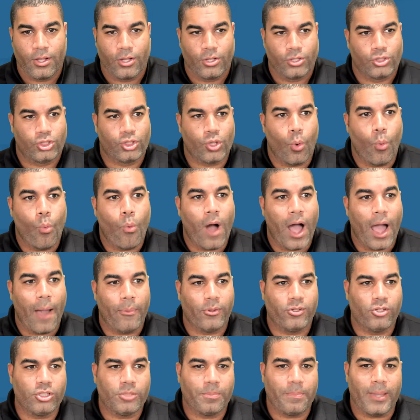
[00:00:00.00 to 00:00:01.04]
So why
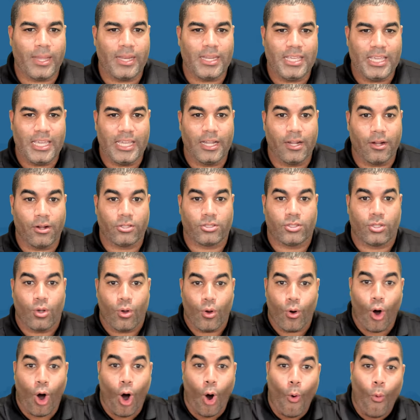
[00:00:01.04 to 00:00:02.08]
would you spend years
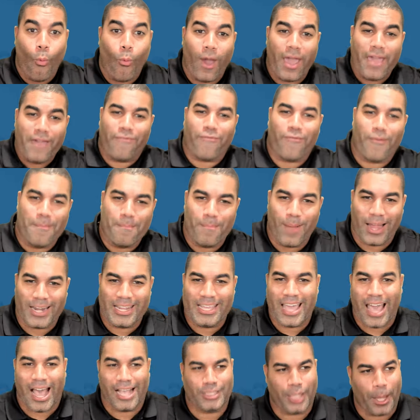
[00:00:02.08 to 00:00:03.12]
away from
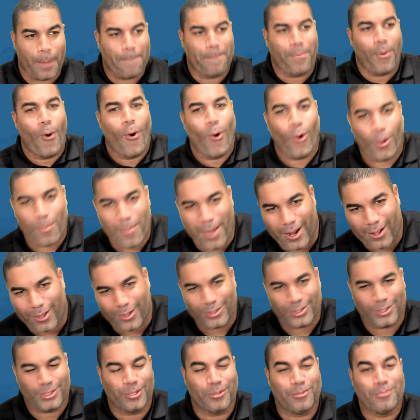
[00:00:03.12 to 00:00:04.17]
money as a poor medical
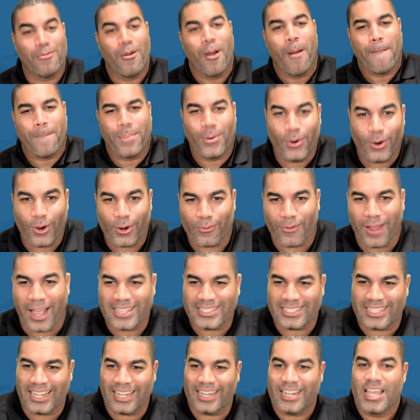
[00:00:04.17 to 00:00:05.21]
student, poor
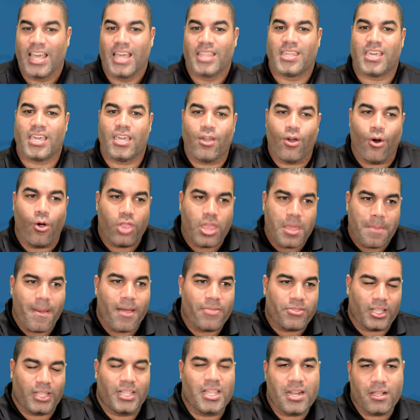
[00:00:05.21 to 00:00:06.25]
resident, thinking only
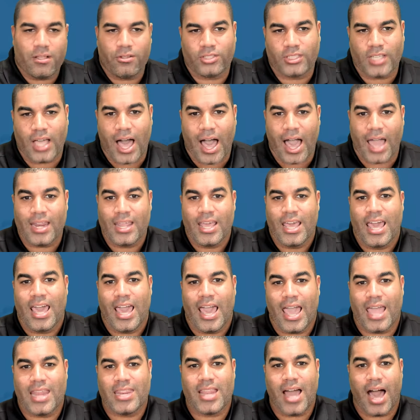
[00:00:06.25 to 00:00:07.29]
about the clinical side
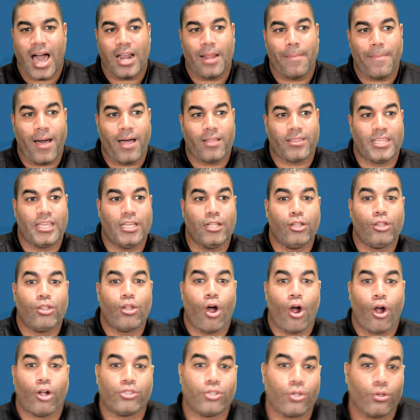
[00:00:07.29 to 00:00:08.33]
and not about the
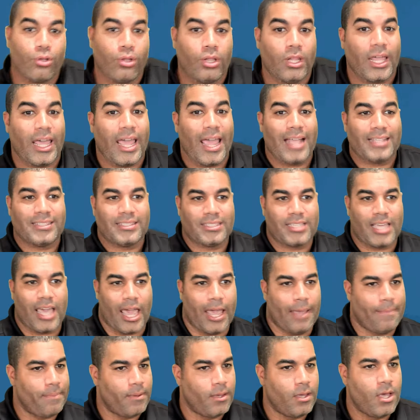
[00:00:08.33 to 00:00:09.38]
larger
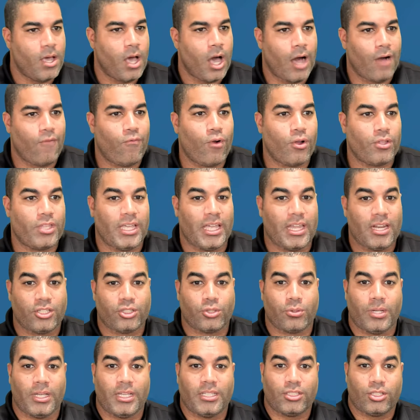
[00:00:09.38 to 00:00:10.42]
landscape of where the
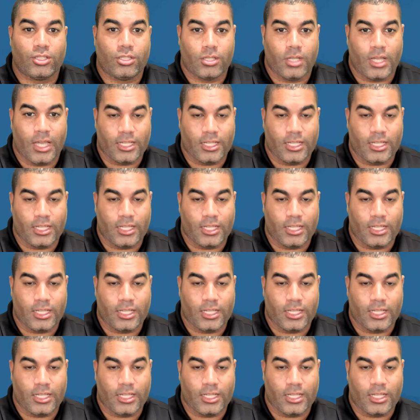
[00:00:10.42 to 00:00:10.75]
industry is